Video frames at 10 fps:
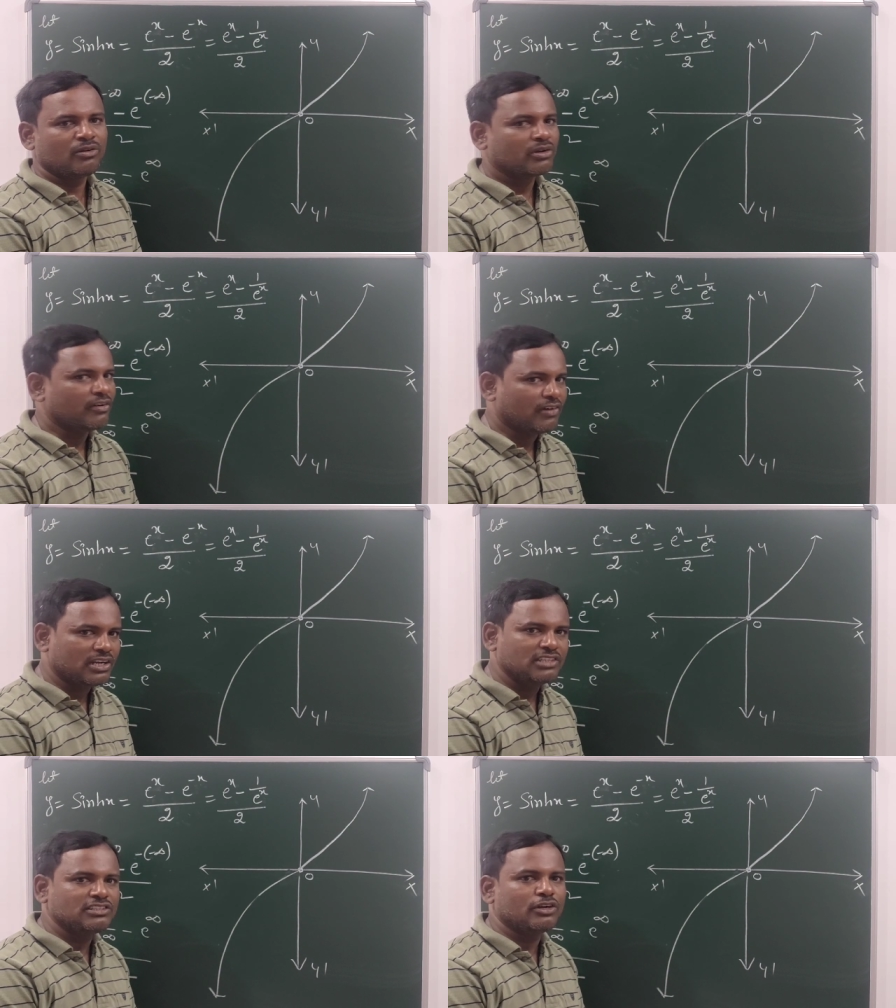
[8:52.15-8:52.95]
Okay,
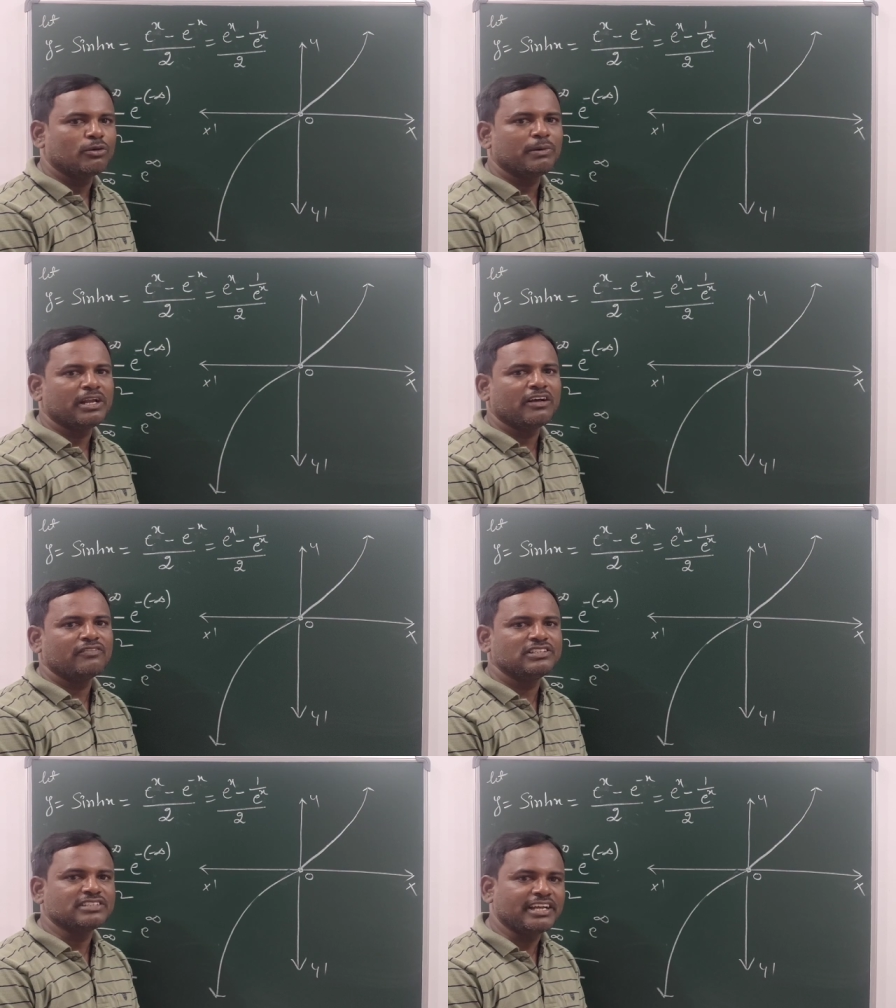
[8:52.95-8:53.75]
what is the domain
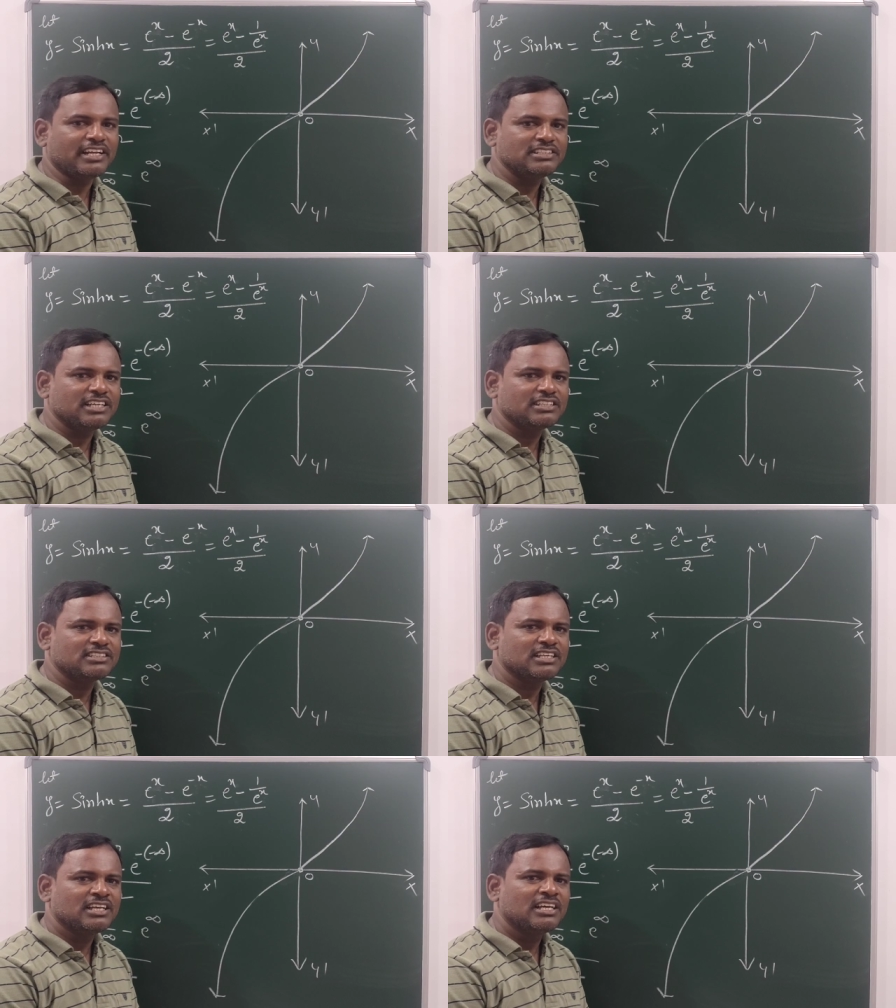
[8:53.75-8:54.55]
of the sin
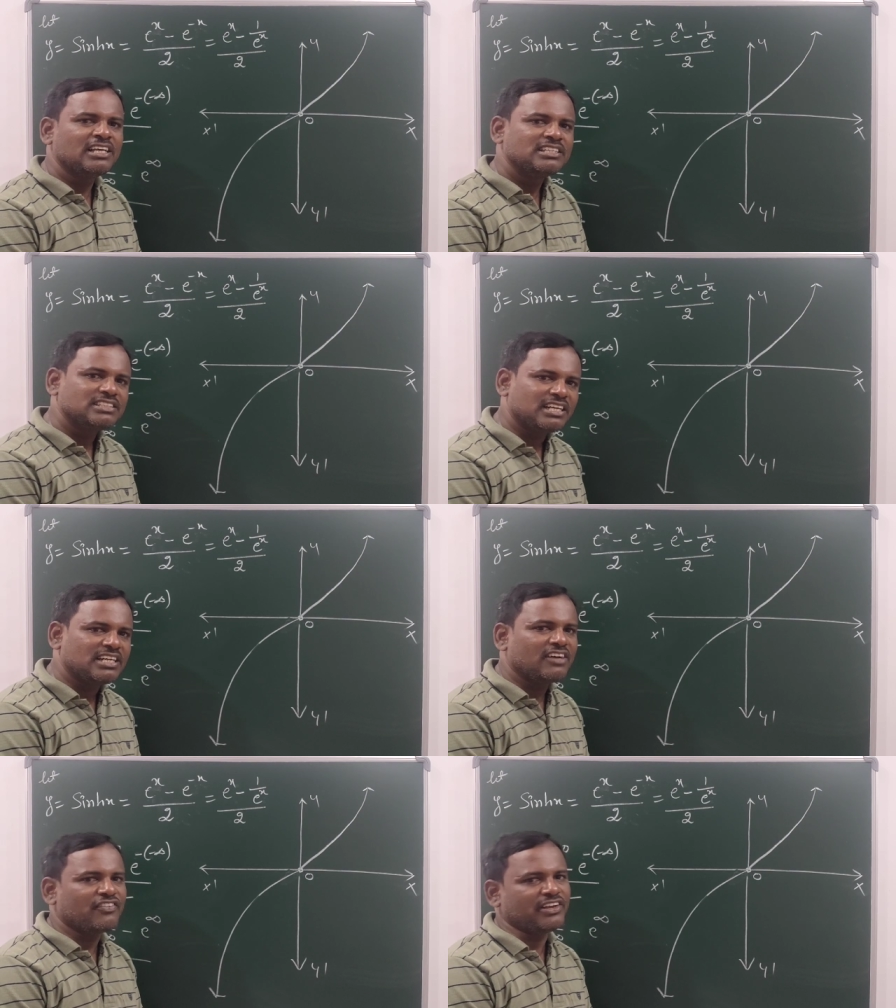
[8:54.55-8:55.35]
hx?
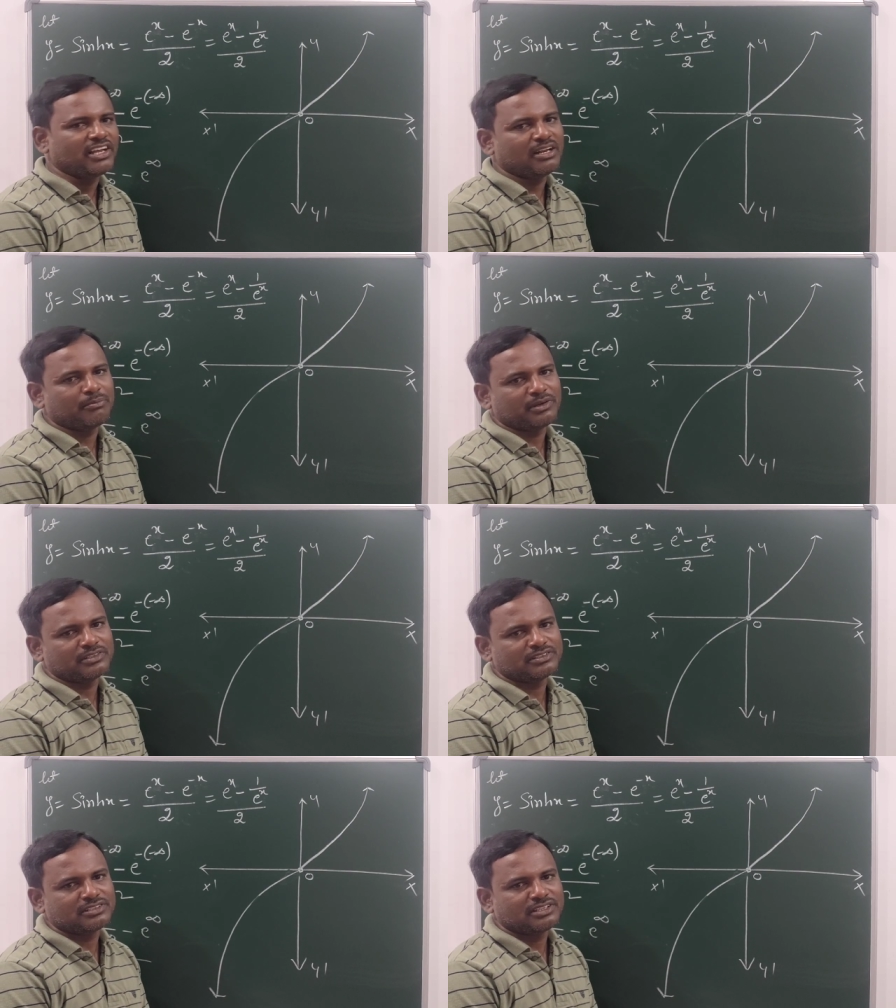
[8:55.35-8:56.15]
Set of real
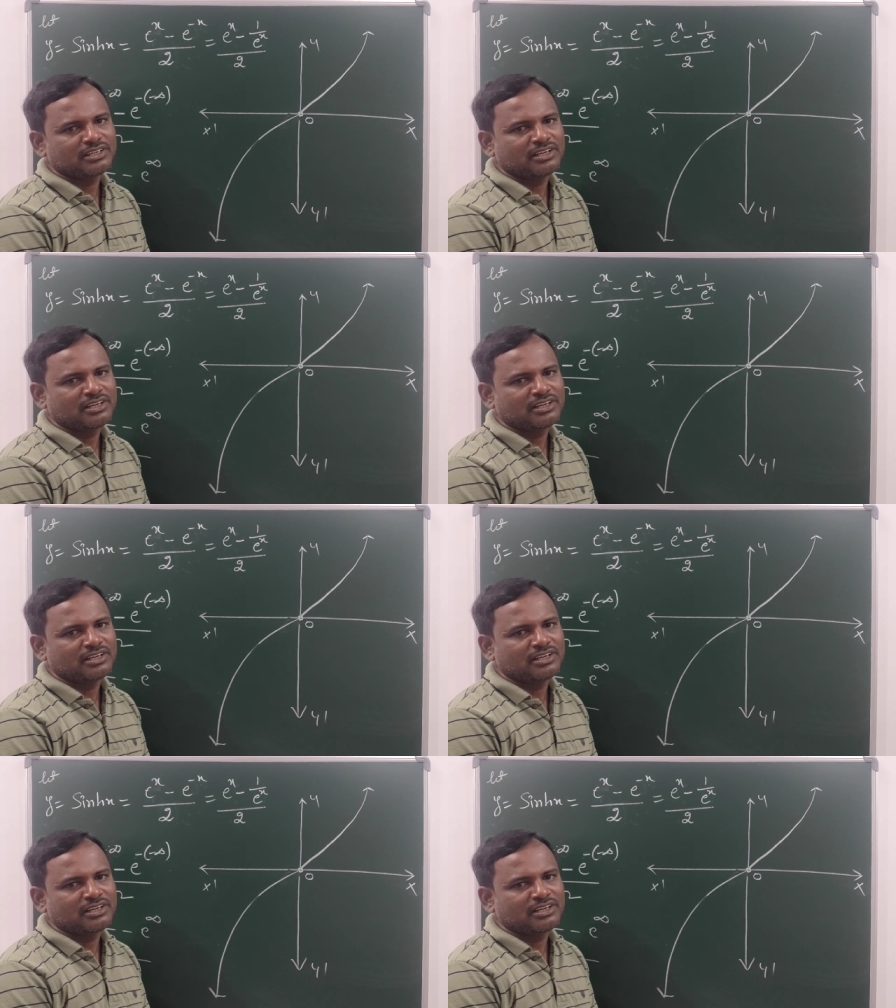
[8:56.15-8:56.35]
numbers.